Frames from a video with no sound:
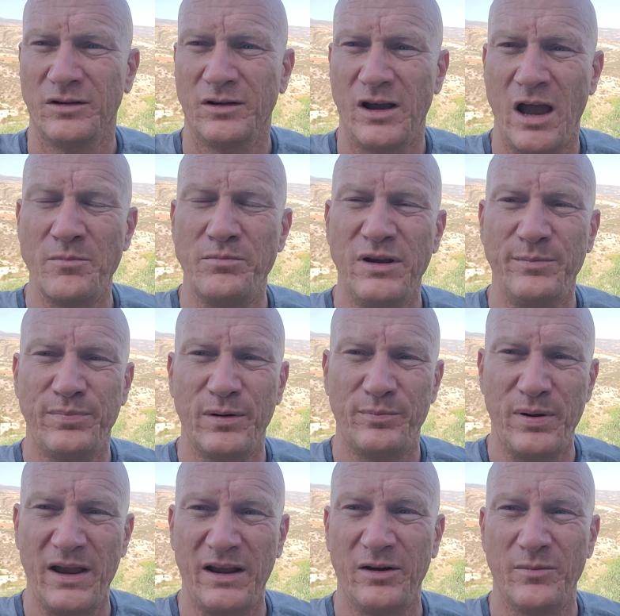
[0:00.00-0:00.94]
and be
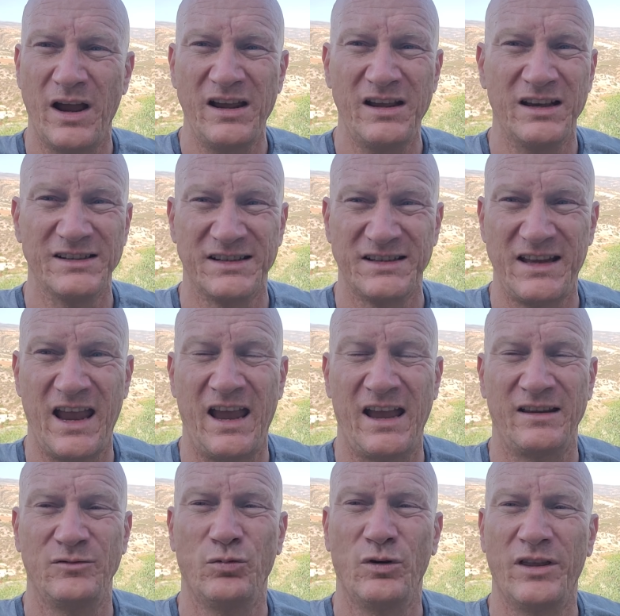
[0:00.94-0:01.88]
prepared to make a
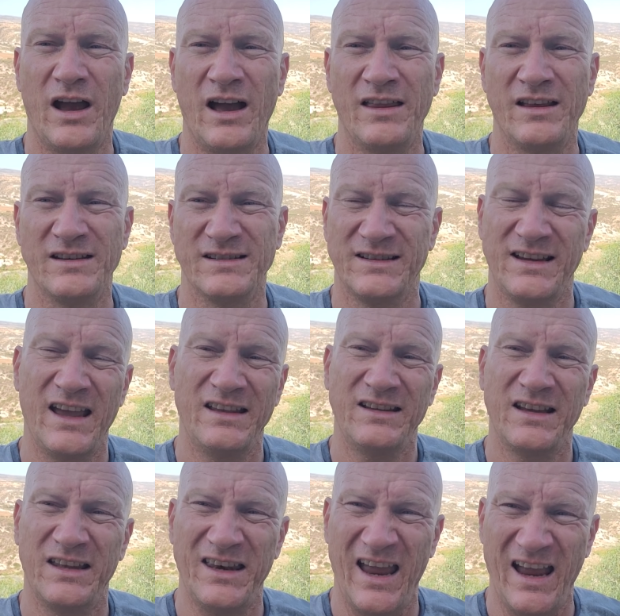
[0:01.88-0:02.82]
stand with others. Get
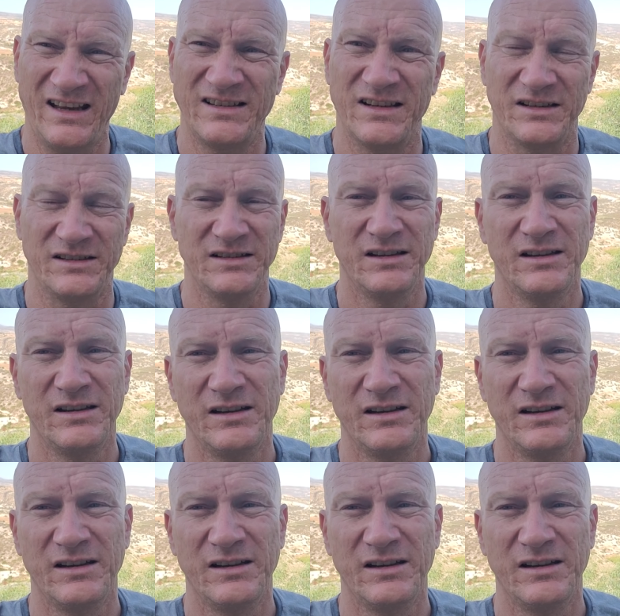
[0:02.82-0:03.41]
connected.